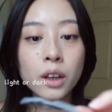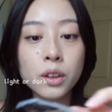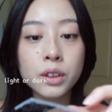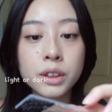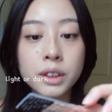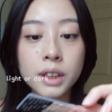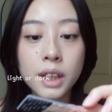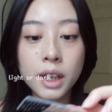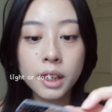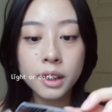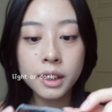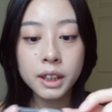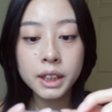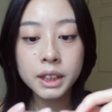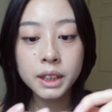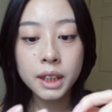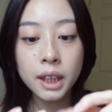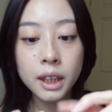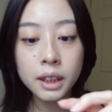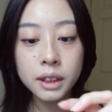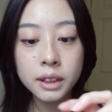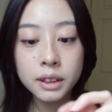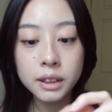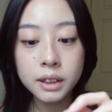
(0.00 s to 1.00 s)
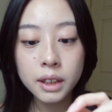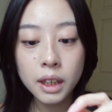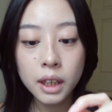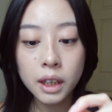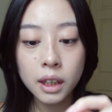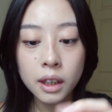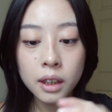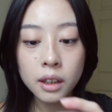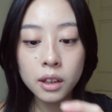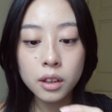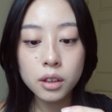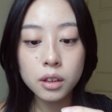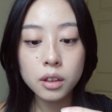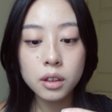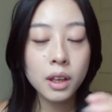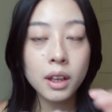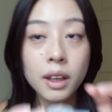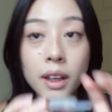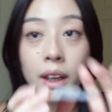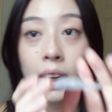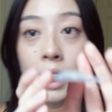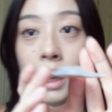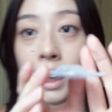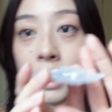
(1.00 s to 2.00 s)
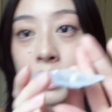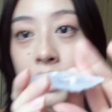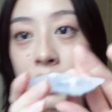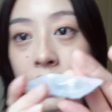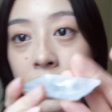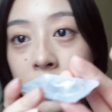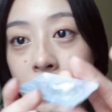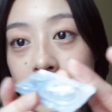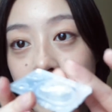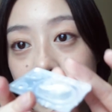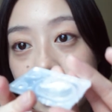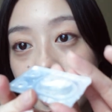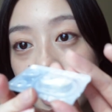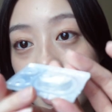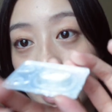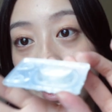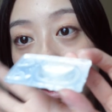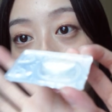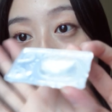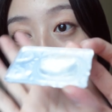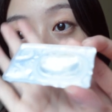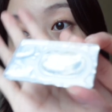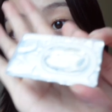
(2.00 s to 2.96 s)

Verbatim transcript: or dark these colors are. Okay as you can see it's